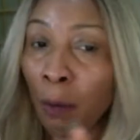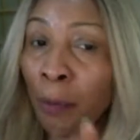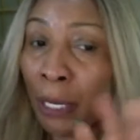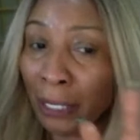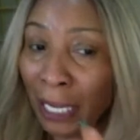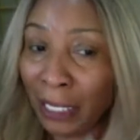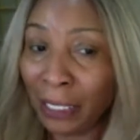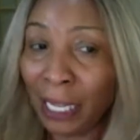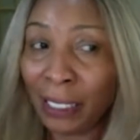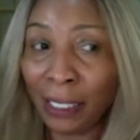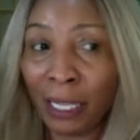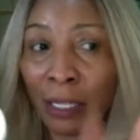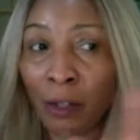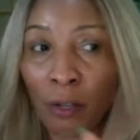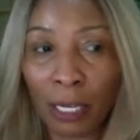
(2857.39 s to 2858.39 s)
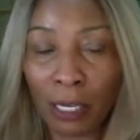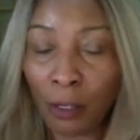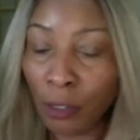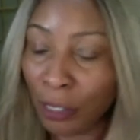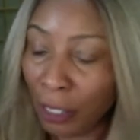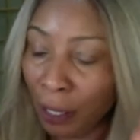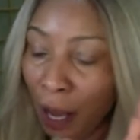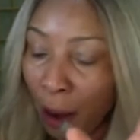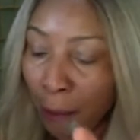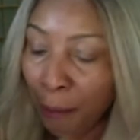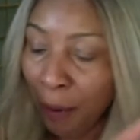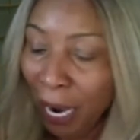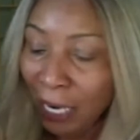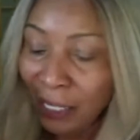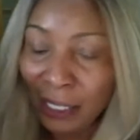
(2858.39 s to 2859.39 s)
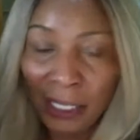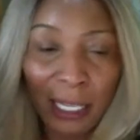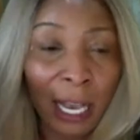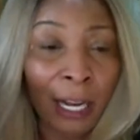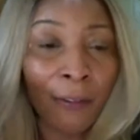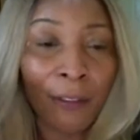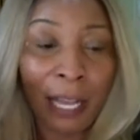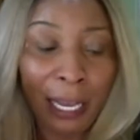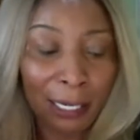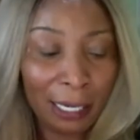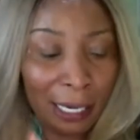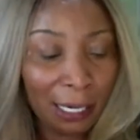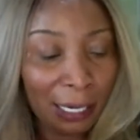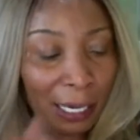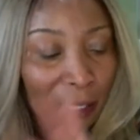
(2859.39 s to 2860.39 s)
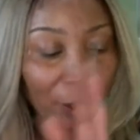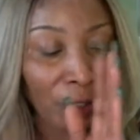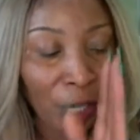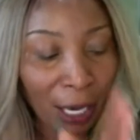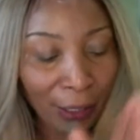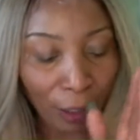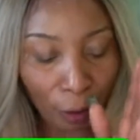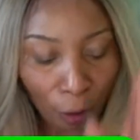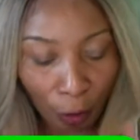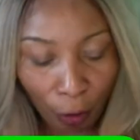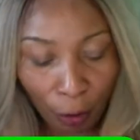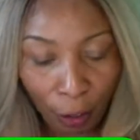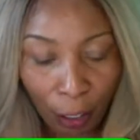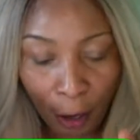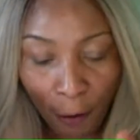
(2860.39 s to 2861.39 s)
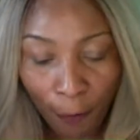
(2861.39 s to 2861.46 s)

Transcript: But as I said, you can use it by itself and it is just good